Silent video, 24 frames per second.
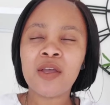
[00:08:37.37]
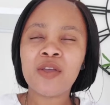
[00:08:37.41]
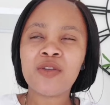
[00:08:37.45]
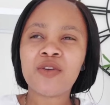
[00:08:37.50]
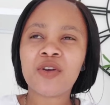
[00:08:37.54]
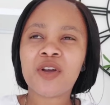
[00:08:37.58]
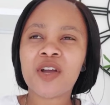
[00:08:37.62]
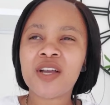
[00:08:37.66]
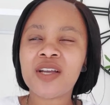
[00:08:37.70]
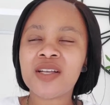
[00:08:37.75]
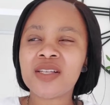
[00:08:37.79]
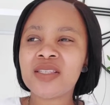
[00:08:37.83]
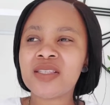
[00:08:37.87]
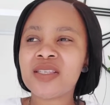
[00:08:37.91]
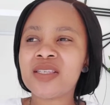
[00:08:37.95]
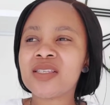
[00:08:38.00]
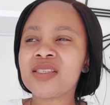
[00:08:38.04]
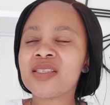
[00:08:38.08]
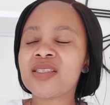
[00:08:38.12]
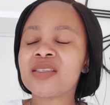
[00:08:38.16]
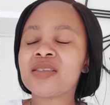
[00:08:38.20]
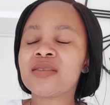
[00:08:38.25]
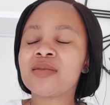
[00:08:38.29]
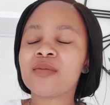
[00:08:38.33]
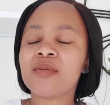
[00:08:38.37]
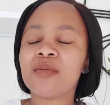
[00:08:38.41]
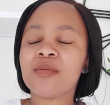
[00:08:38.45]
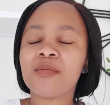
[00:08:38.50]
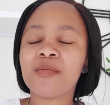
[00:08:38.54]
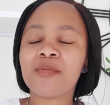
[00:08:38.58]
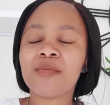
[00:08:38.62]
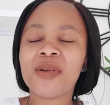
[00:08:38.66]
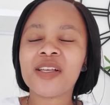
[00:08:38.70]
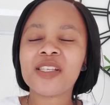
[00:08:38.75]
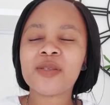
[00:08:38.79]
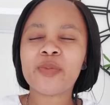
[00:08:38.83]
Your curtains
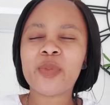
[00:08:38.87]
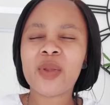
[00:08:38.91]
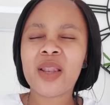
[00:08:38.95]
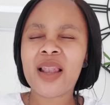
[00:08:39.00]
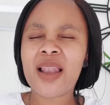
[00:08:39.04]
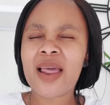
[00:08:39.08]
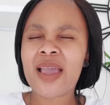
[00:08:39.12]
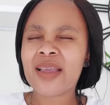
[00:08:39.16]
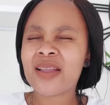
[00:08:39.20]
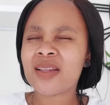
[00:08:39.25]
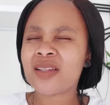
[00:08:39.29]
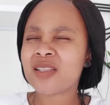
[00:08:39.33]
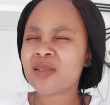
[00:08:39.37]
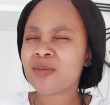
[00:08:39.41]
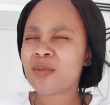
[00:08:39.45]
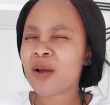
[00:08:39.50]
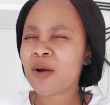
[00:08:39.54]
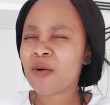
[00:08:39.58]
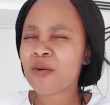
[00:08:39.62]
must be light,